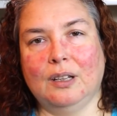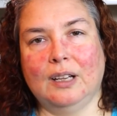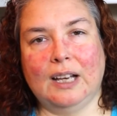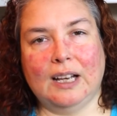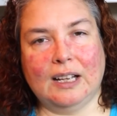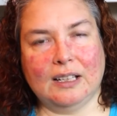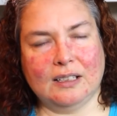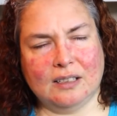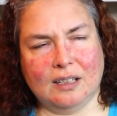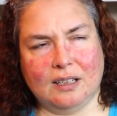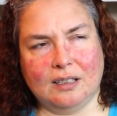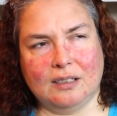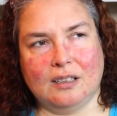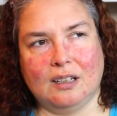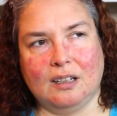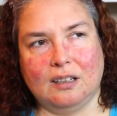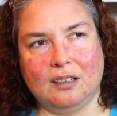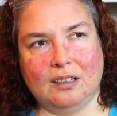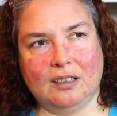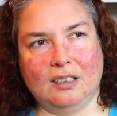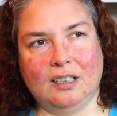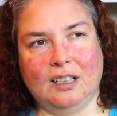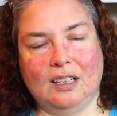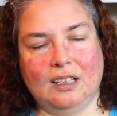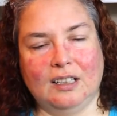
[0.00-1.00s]
as I
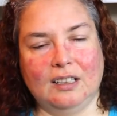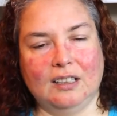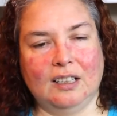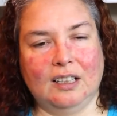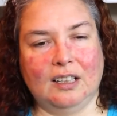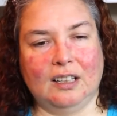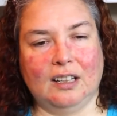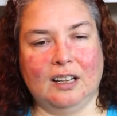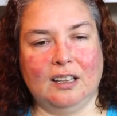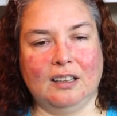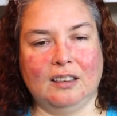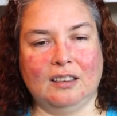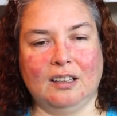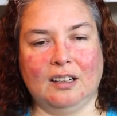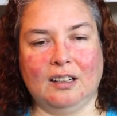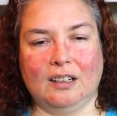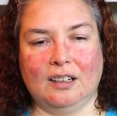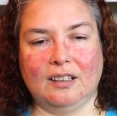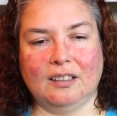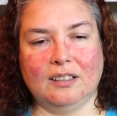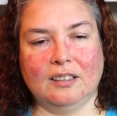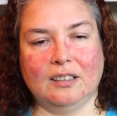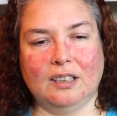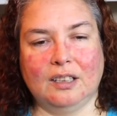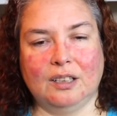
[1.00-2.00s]
started healing, I
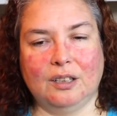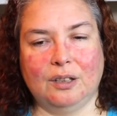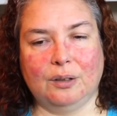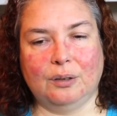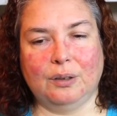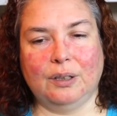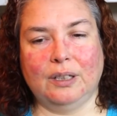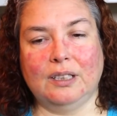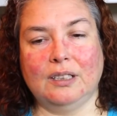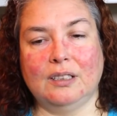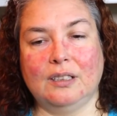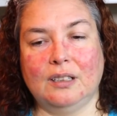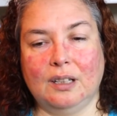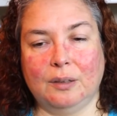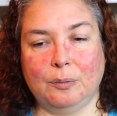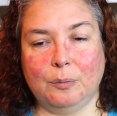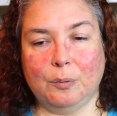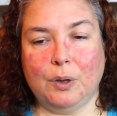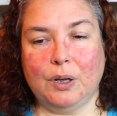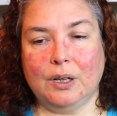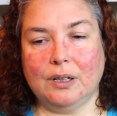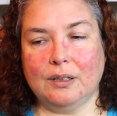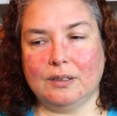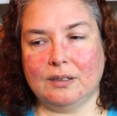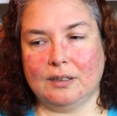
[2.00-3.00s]
thought, you know, it, it
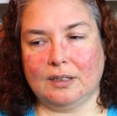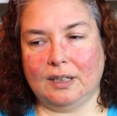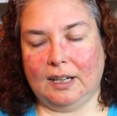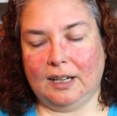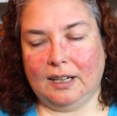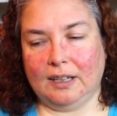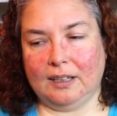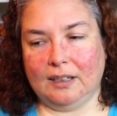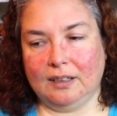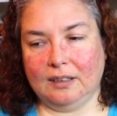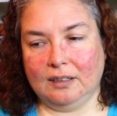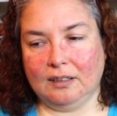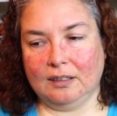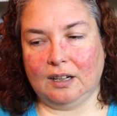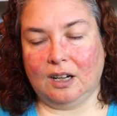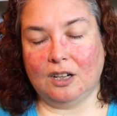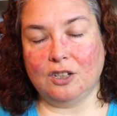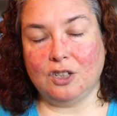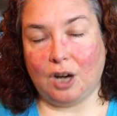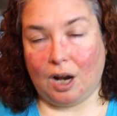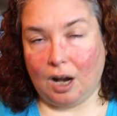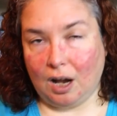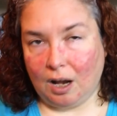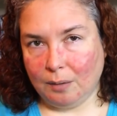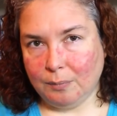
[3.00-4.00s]
was like a
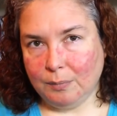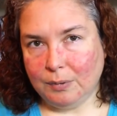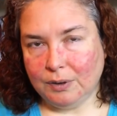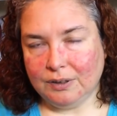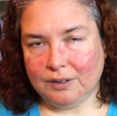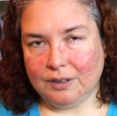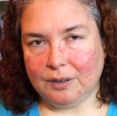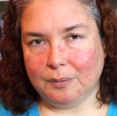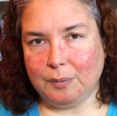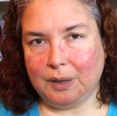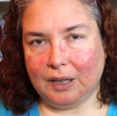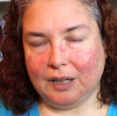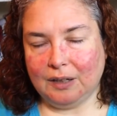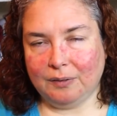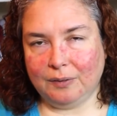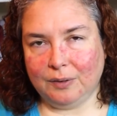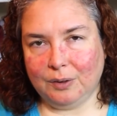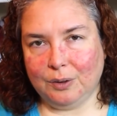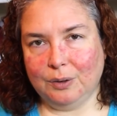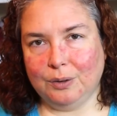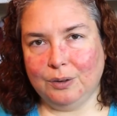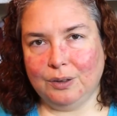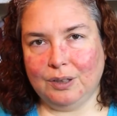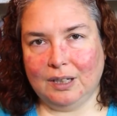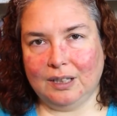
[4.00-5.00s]
job to make
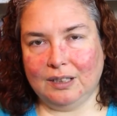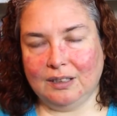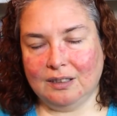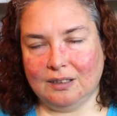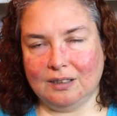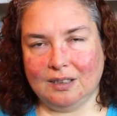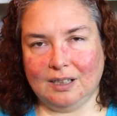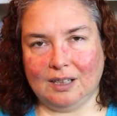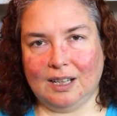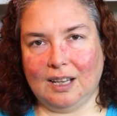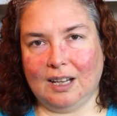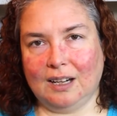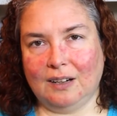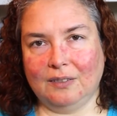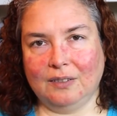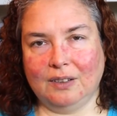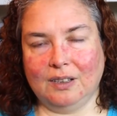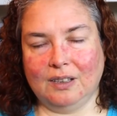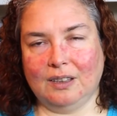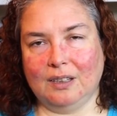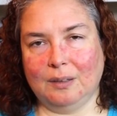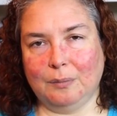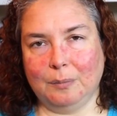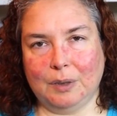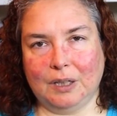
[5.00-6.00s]
food and to get
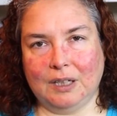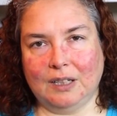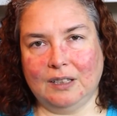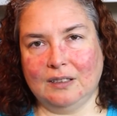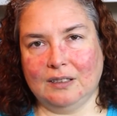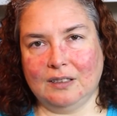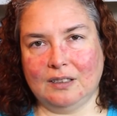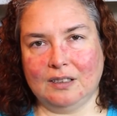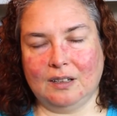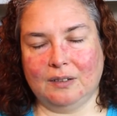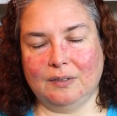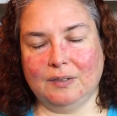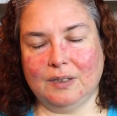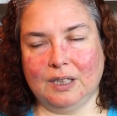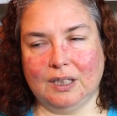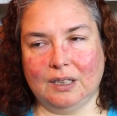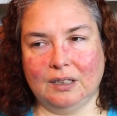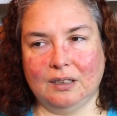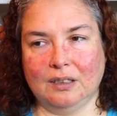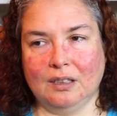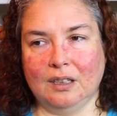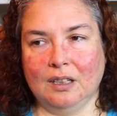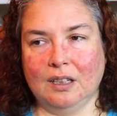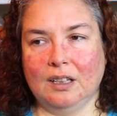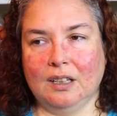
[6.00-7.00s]
everybody's stuff
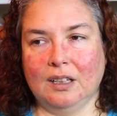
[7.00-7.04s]
done,